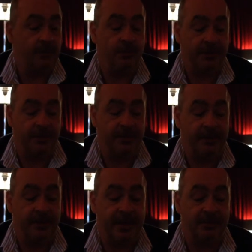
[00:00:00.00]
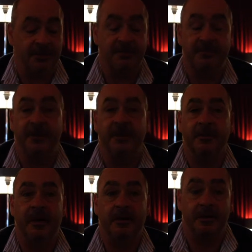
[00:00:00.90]
What do the houses feel
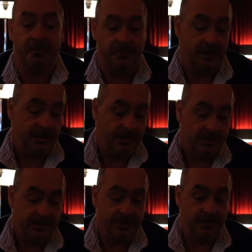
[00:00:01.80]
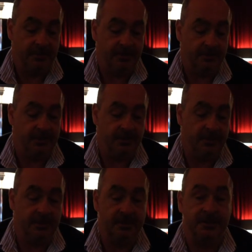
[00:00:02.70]
about it? You know,
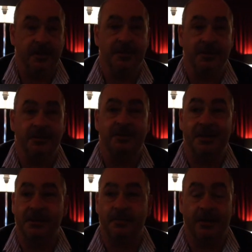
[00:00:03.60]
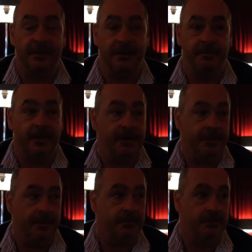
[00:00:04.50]
as long as you celebrate them and
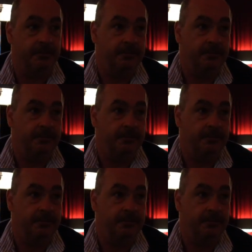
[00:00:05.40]
you don't.